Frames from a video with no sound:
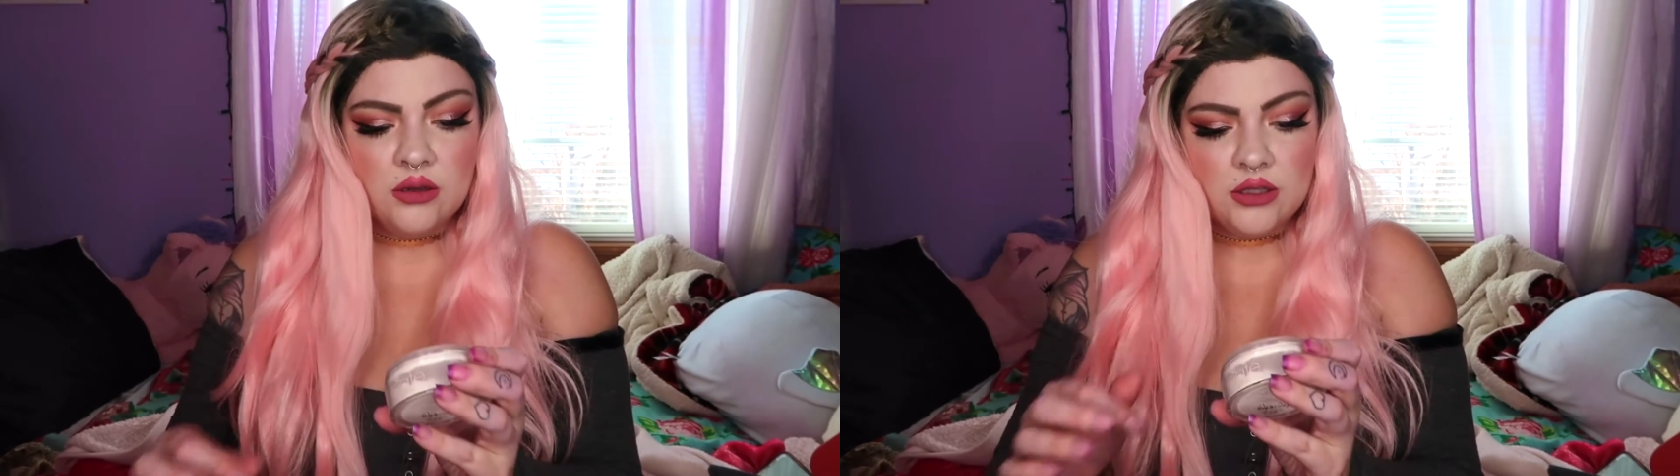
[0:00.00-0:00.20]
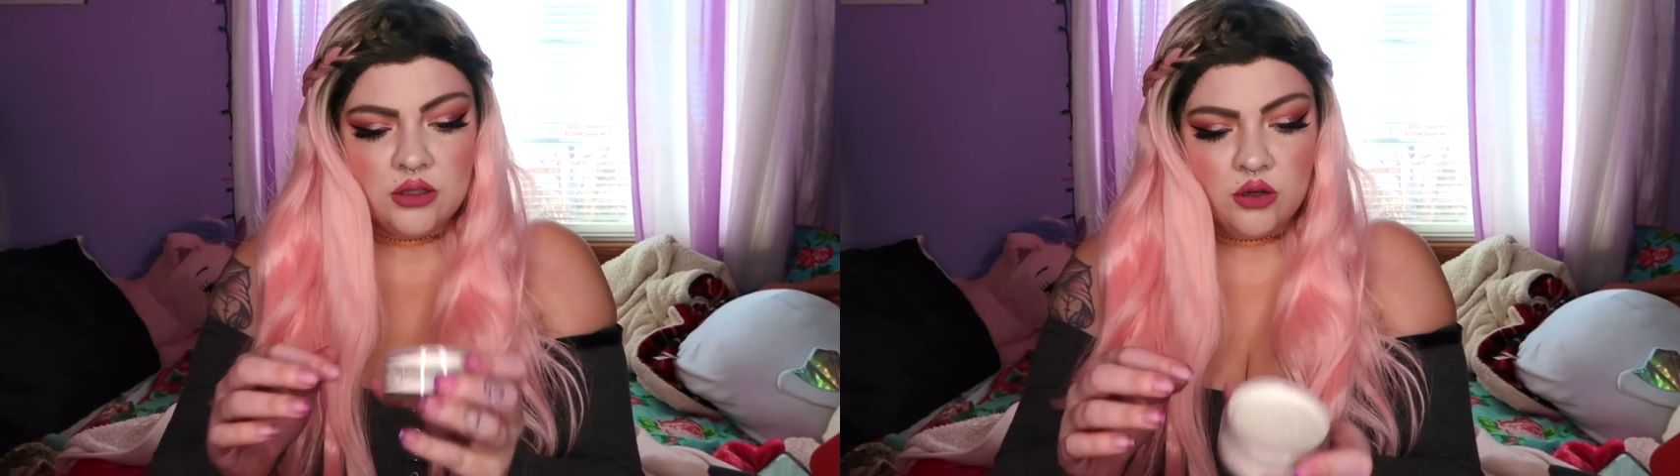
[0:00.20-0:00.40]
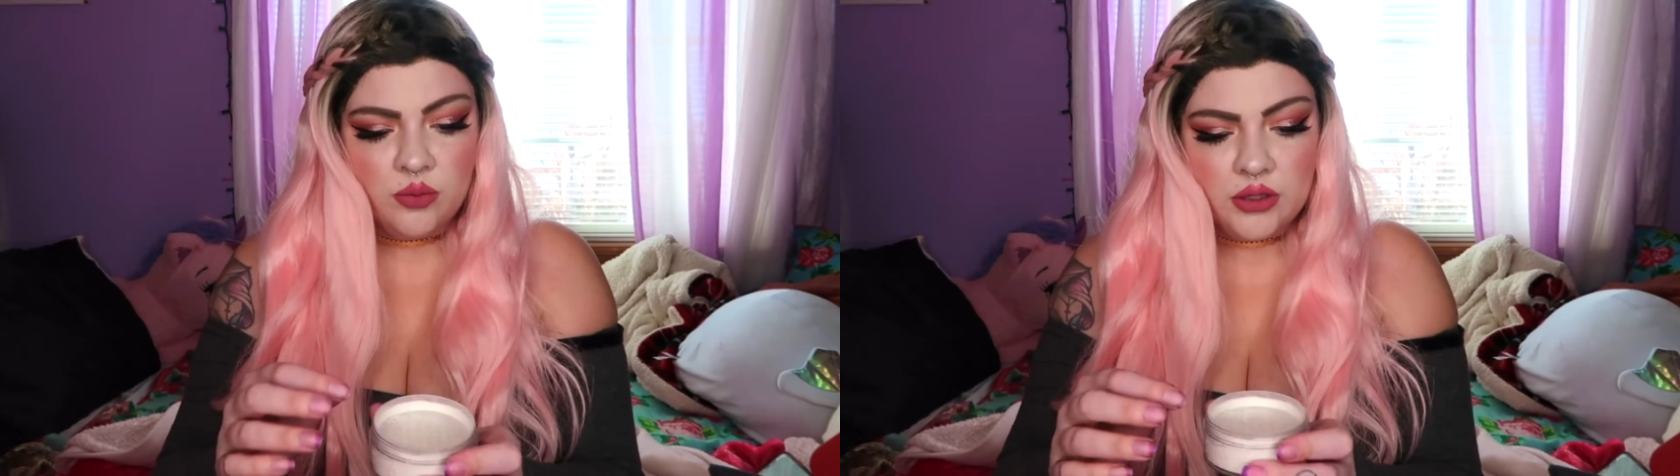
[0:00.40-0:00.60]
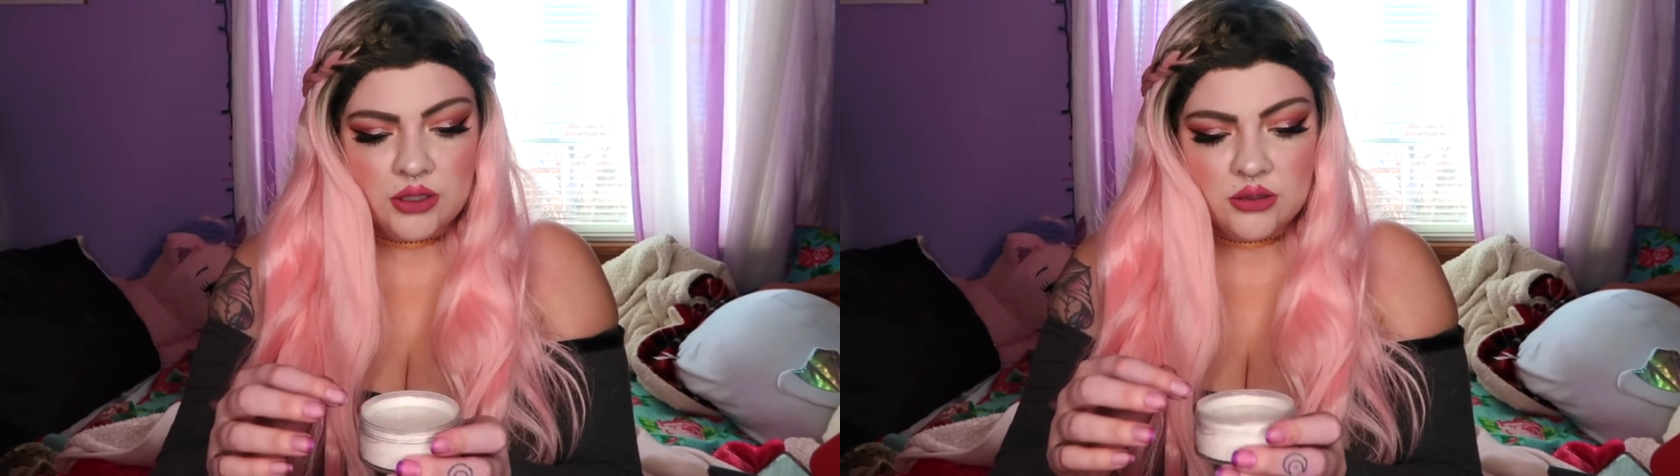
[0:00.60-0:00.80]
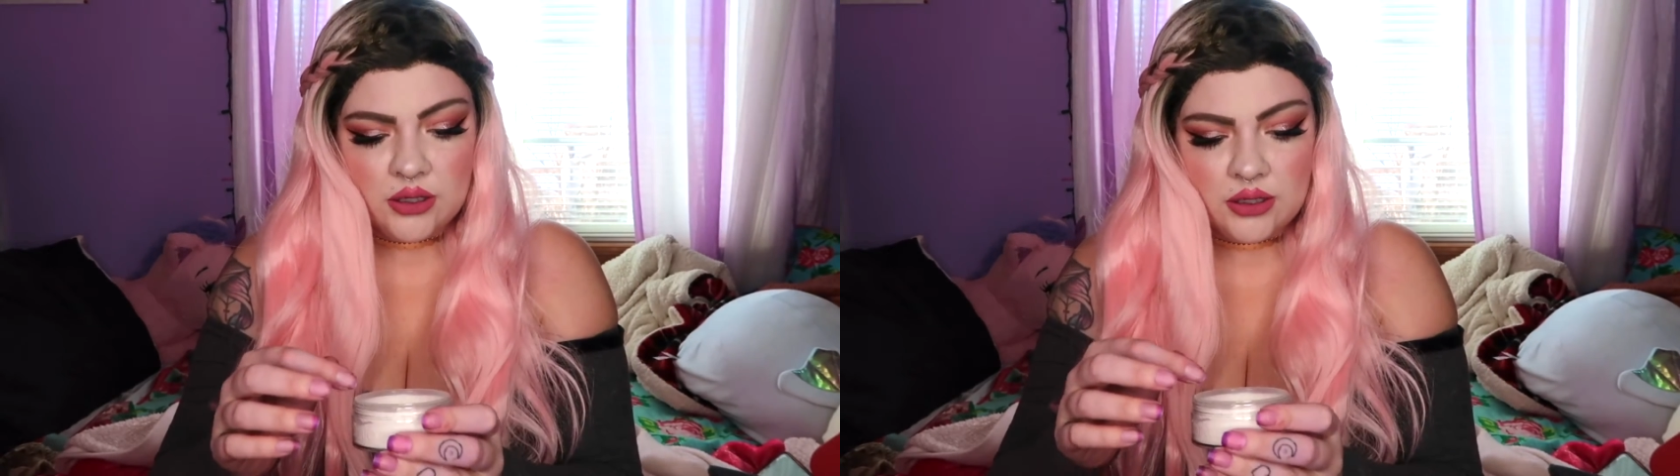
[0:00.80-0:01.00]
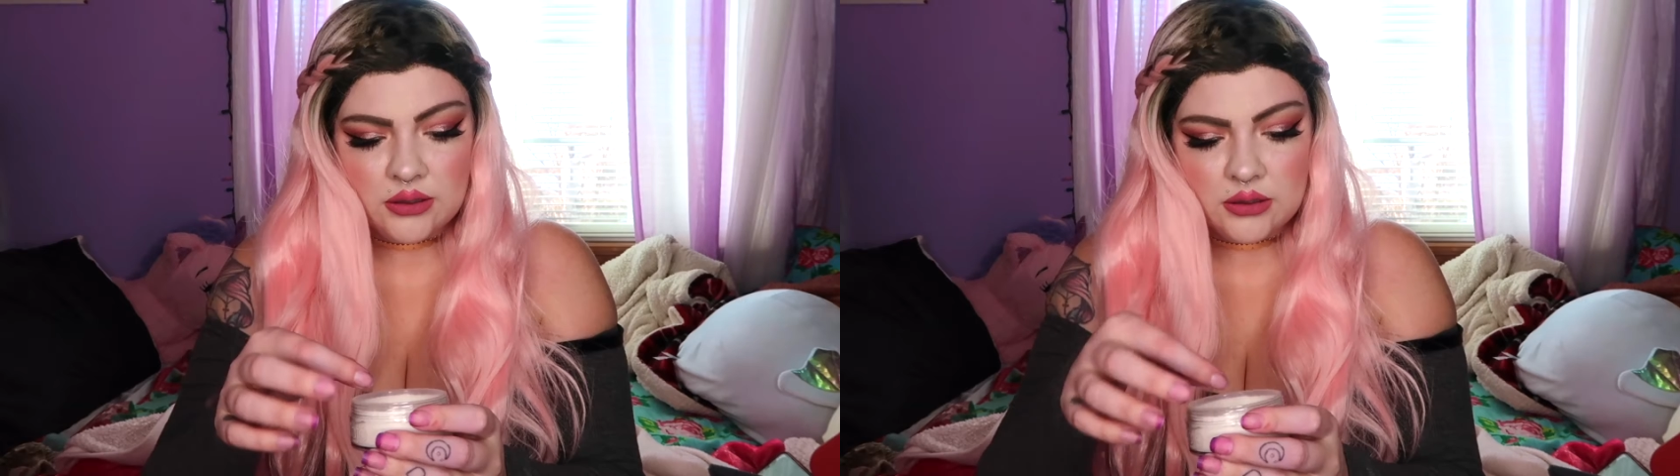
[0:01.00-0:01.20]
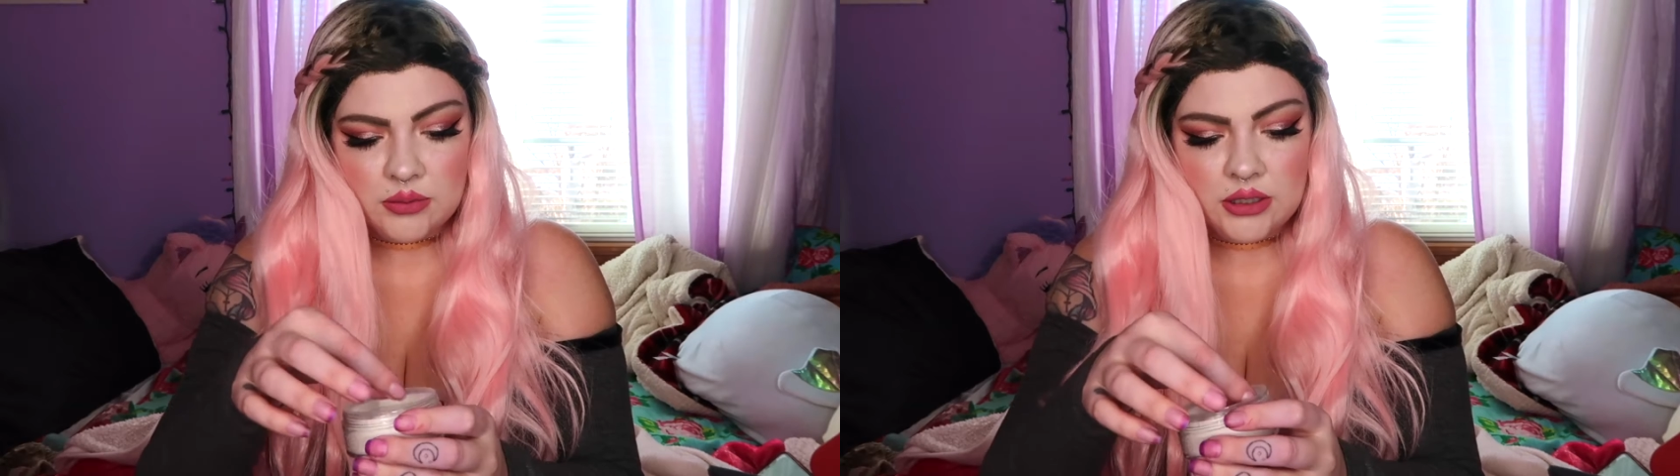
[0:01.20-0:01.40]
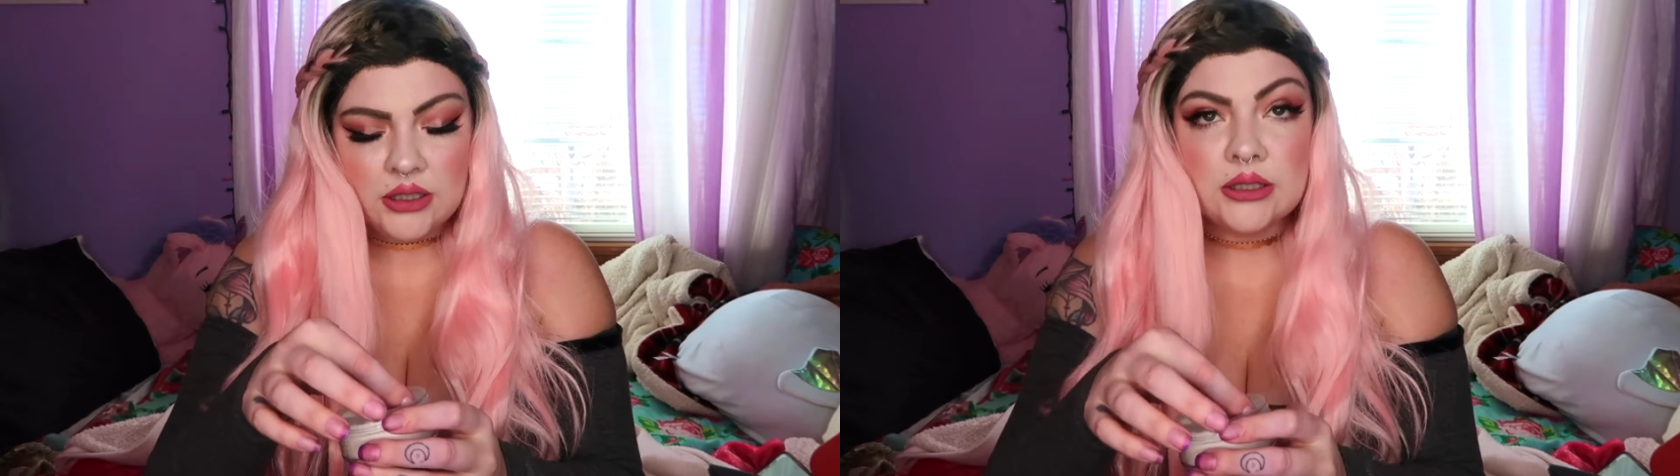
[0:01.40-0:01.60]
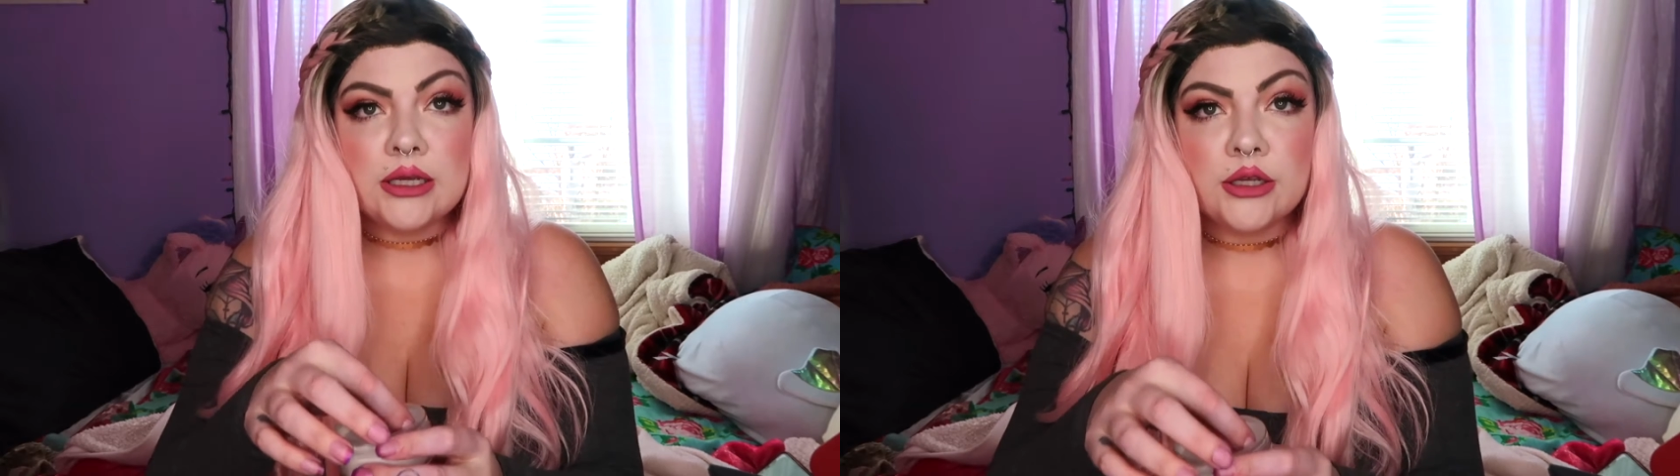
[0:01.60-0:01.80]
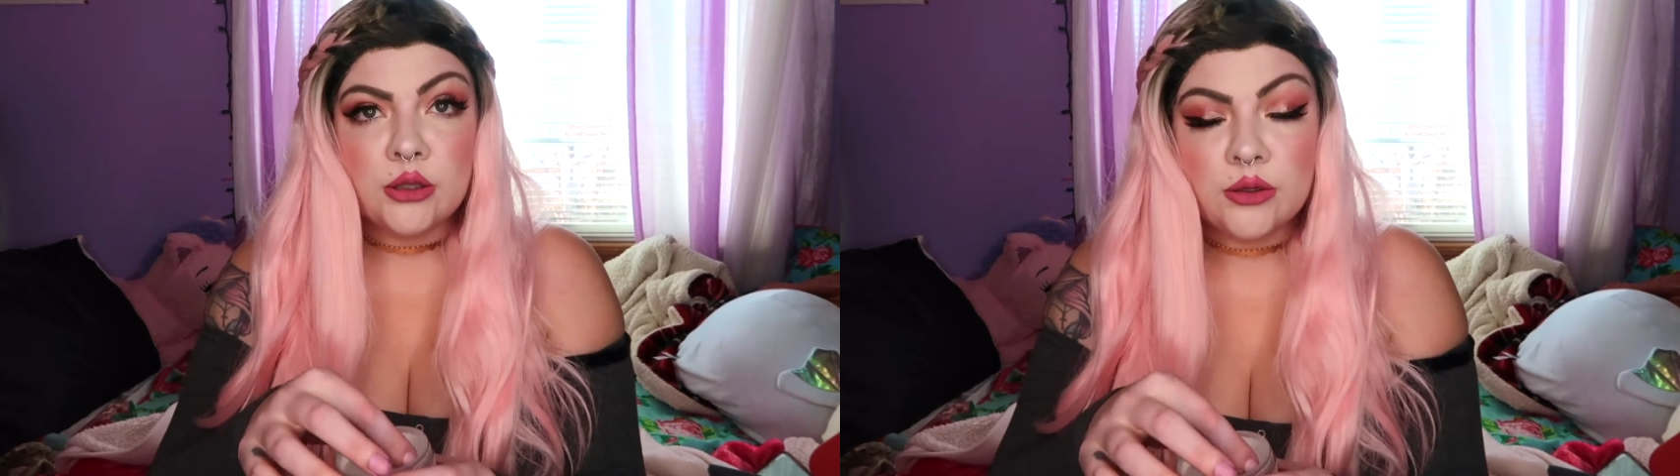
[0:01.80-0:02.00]
Let's open it so I can smell it and
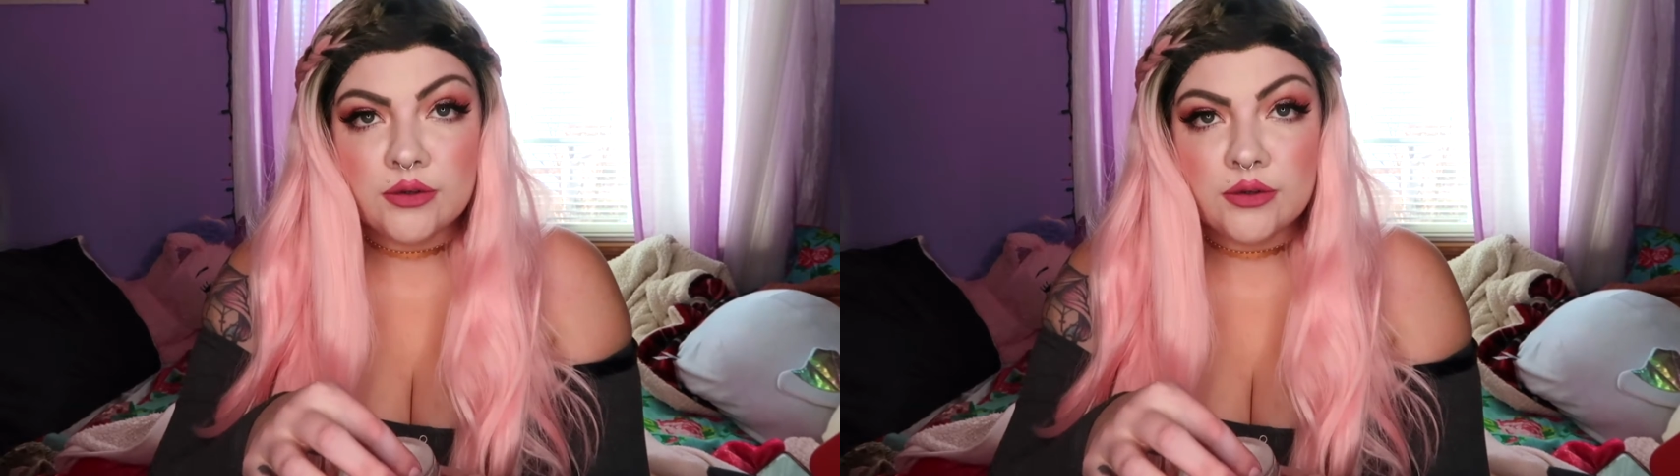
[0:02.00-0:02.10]
tell you